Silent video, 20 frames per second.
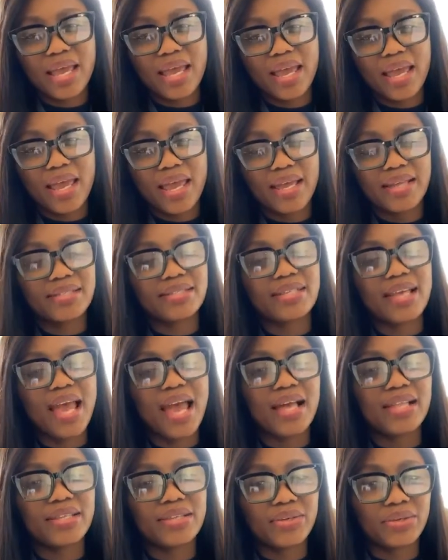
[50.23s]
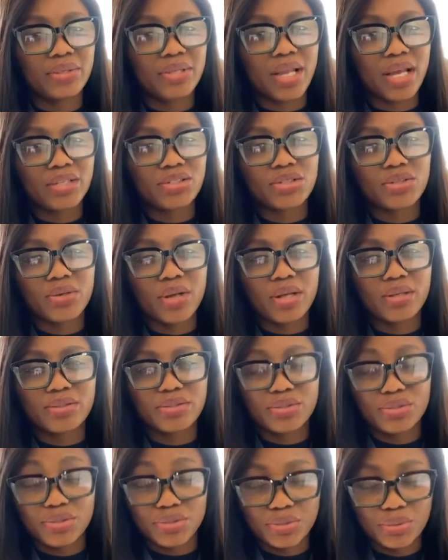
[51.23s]
entirely unnatural
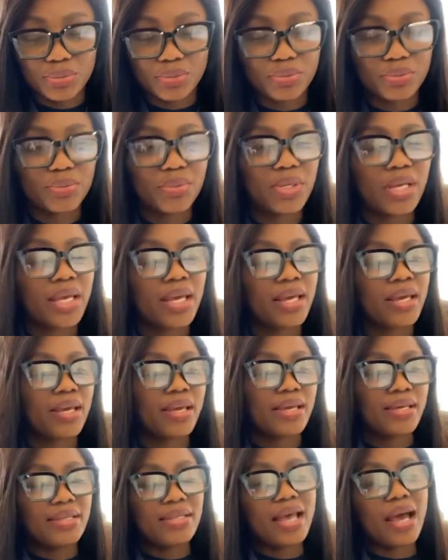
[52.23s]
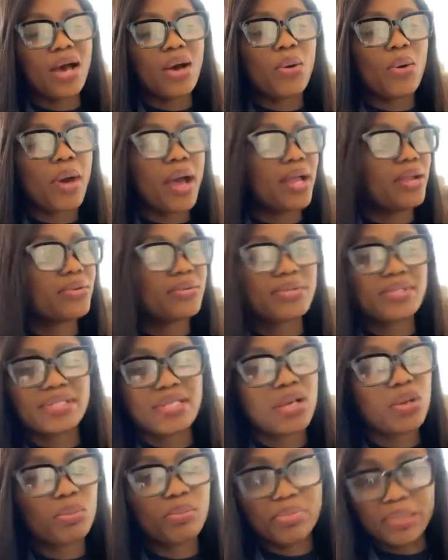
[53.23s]
to you. Now, I don't
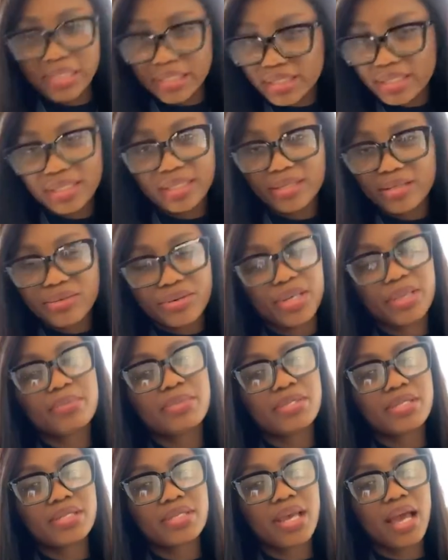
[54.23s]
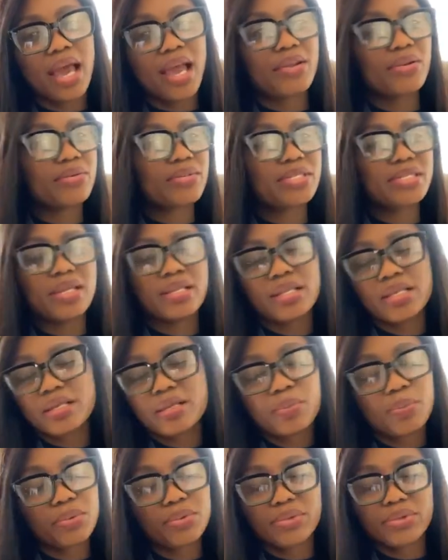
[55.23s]
sell bleaching creams. I don't sell
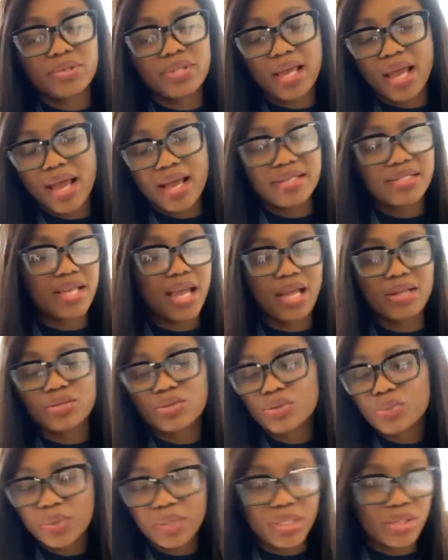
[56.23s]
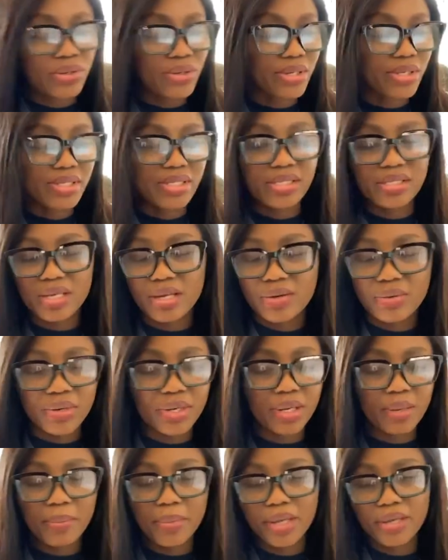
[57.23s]
any product that has hydroquinone,
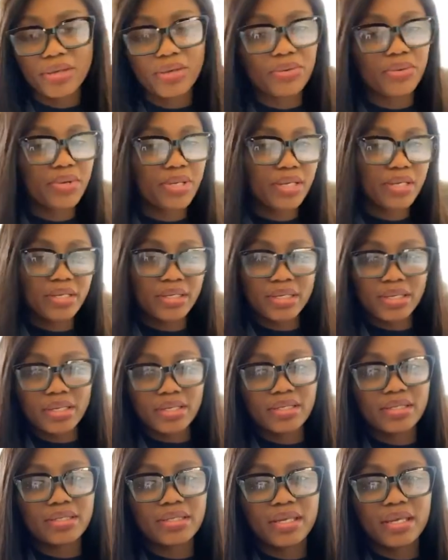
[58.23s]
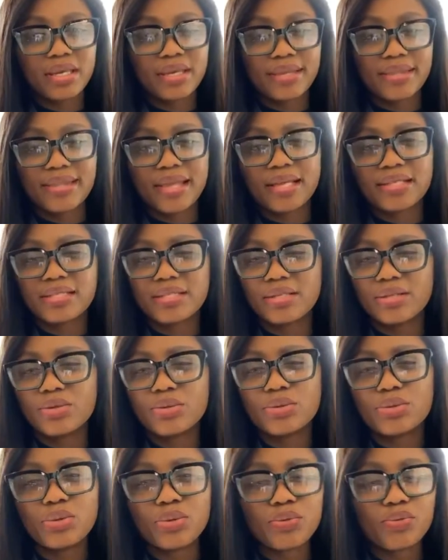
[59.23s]
steroid, and mercury in it. That's a
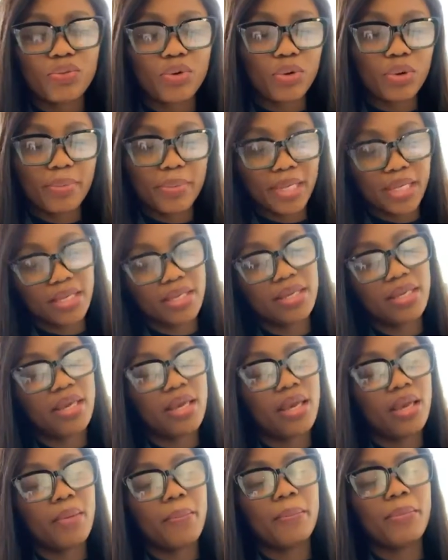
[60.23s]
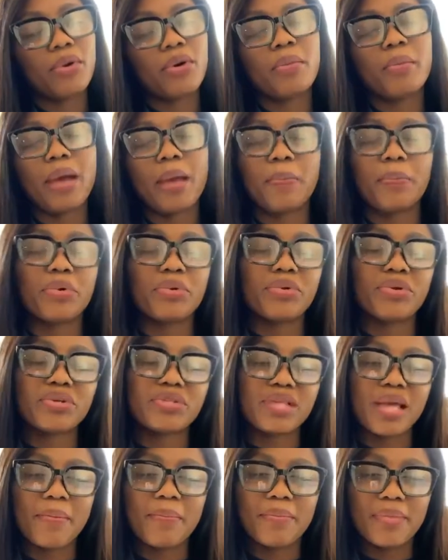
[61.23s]
no-no for me. But my
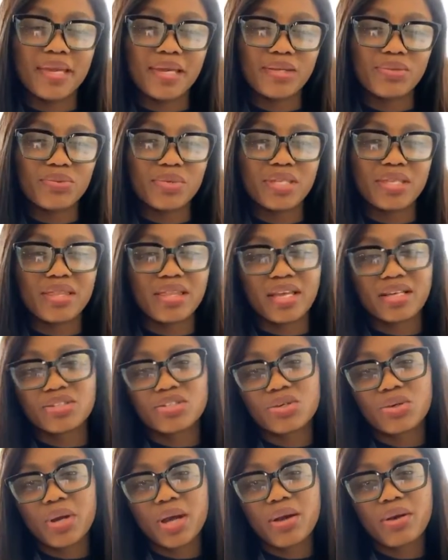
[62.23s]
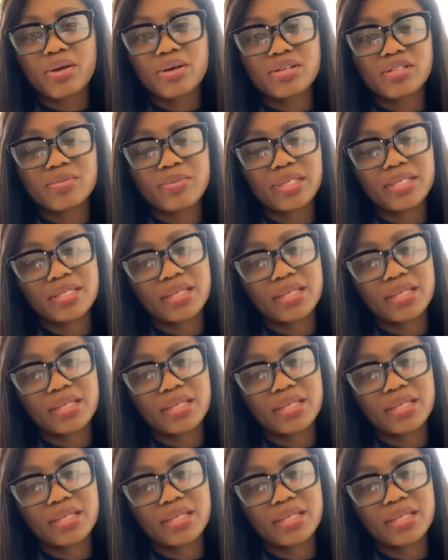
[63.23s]
products are made with natural cosmetic